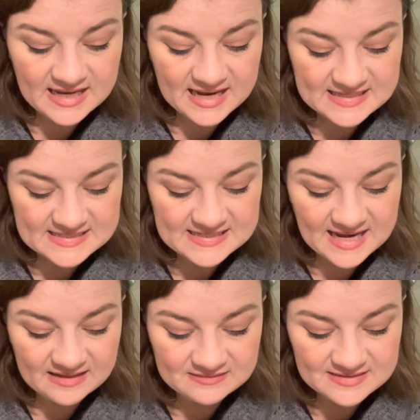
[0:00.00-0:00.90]
As an
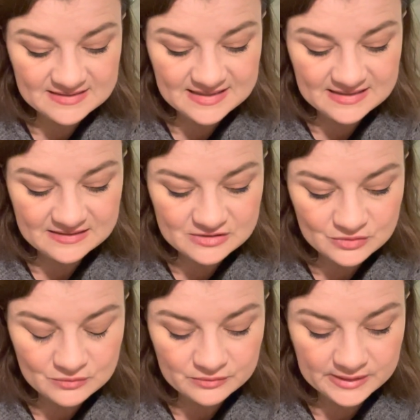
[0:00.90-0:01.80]
elderly
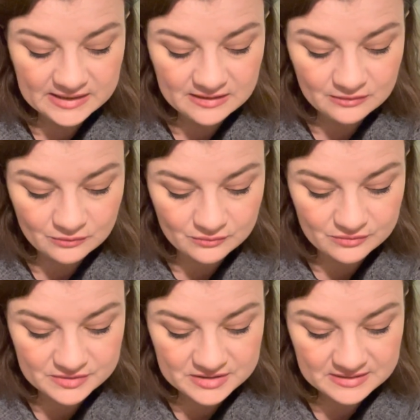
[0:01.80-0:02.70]
Tory
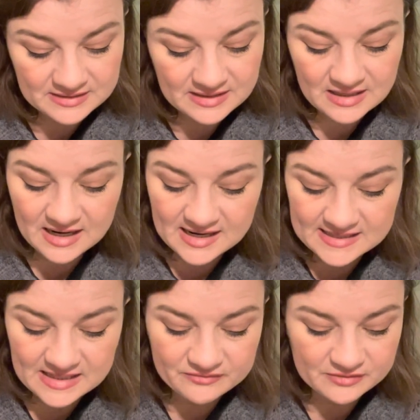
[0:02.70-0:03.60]
Lord, I
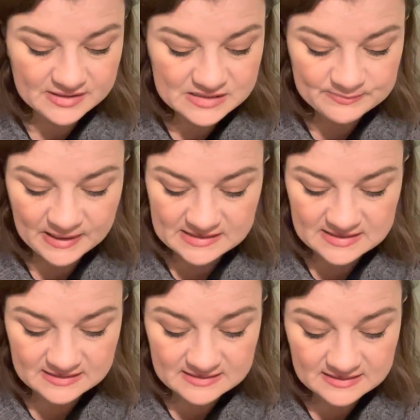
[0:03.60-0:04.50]
never
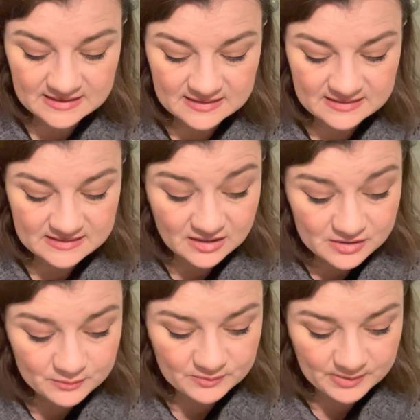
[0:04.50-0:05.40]
expected that I
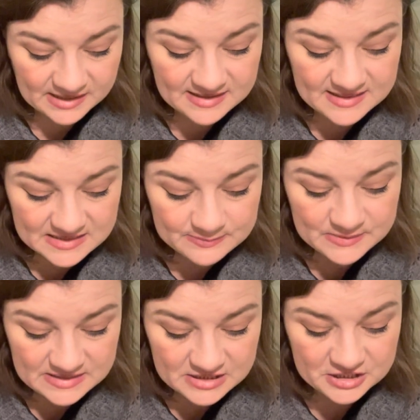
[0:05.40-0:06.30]
would be in this
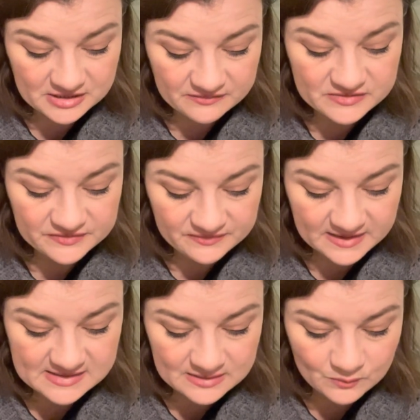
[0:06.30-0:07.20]
position of
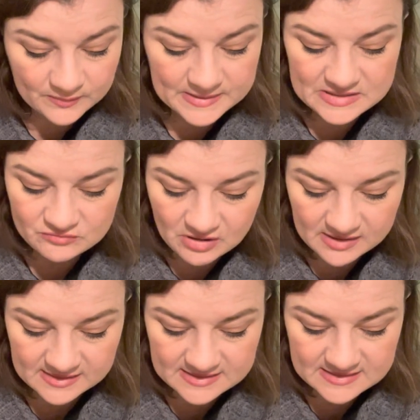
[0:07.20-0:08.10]
defending women's
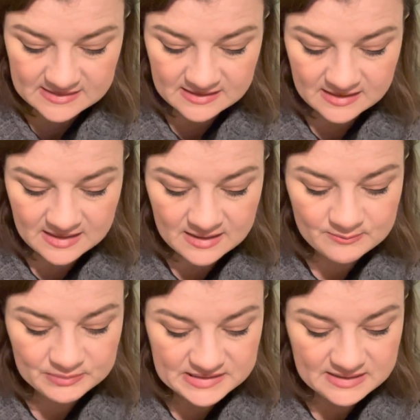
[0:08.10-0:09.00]
rights.
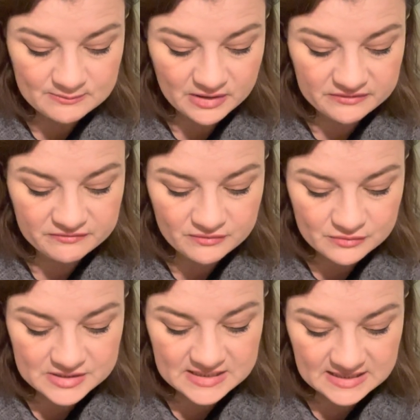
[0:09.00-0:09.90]
But in my
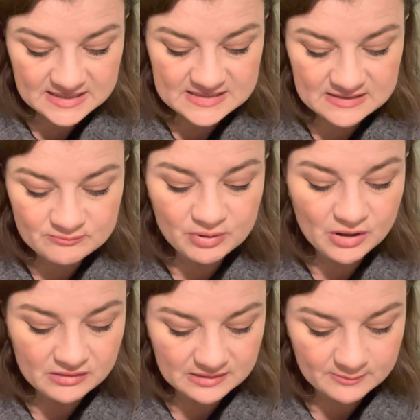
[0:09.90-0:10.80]
40 years in
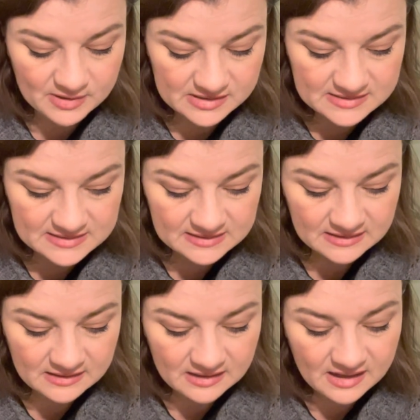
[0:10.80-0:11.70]
Parliament,
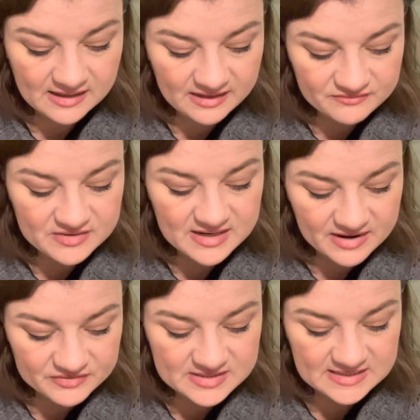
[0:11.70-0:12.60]
I have
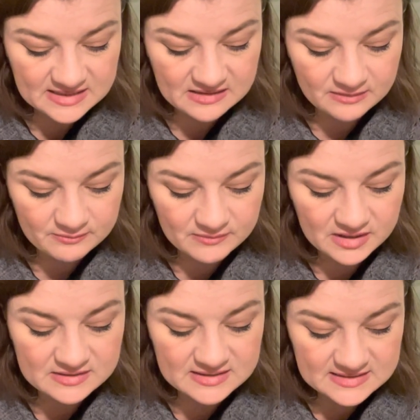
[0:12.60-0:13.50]
never seen them
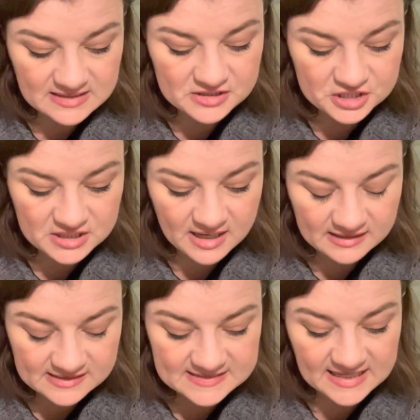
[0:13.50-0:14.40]
under such
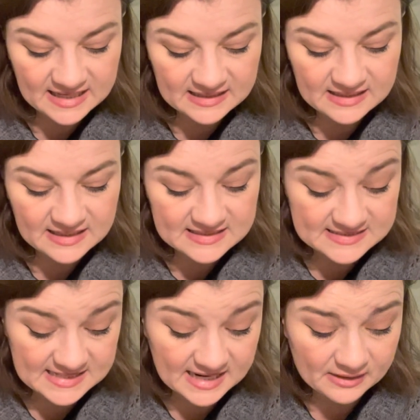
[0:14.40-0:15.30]
an attack as
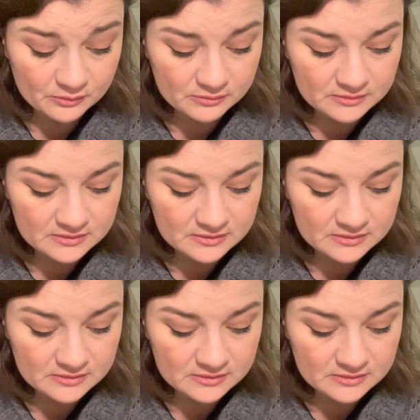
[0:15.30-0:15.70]
now.